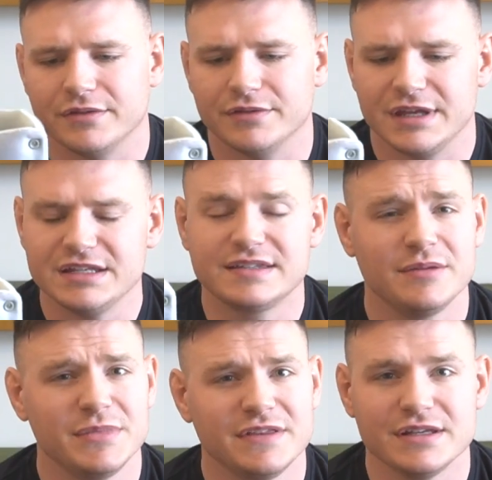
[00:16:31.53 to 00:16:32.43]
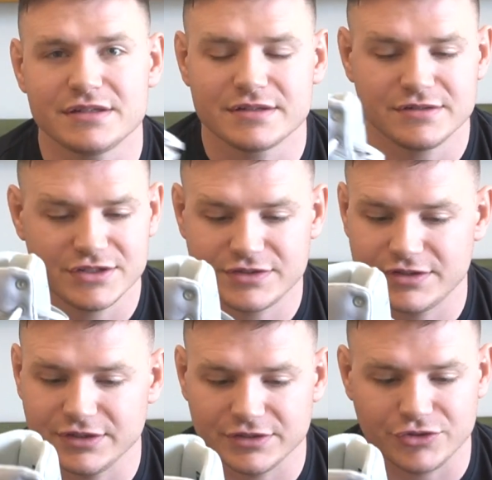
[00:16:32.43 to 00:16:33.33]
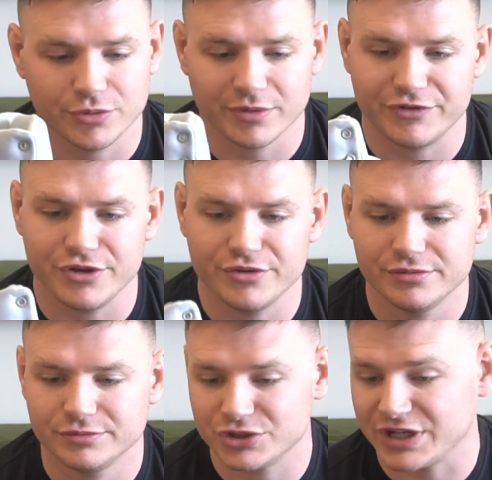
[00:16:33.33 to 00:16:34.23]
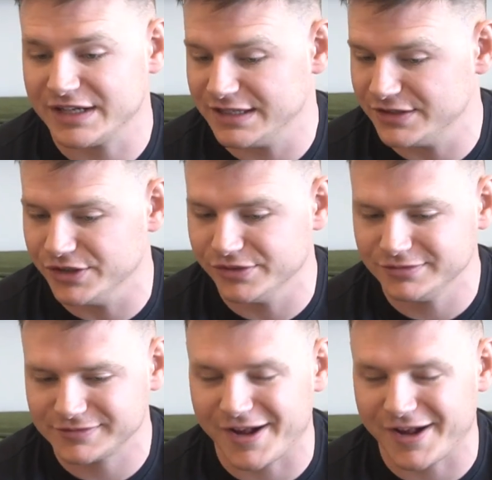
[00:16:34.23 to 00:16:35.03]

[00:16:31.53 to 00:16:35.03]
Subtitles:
He sent me these just to do review, which I did do,